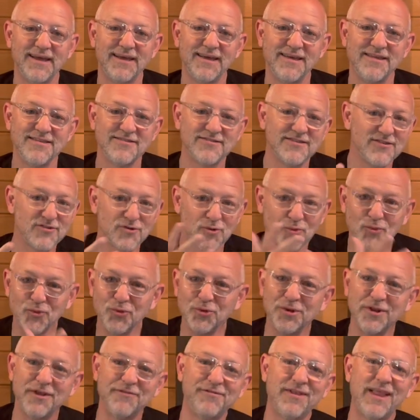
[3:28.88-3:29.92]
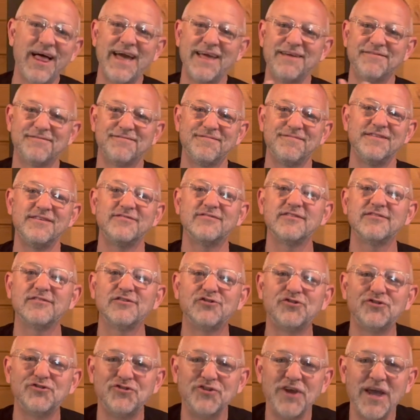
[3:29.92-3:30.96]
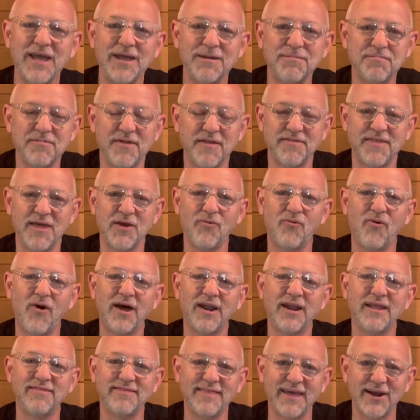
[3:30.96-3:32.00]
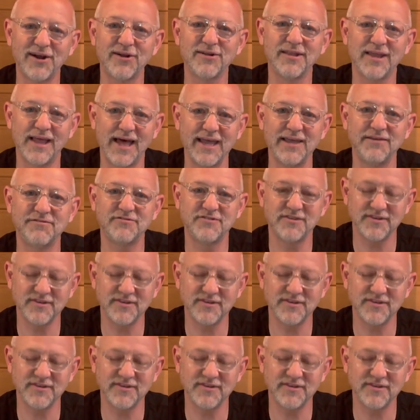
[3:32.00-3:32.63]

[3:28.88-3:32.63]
This is a rule of life. This is a shape that they wanted their life to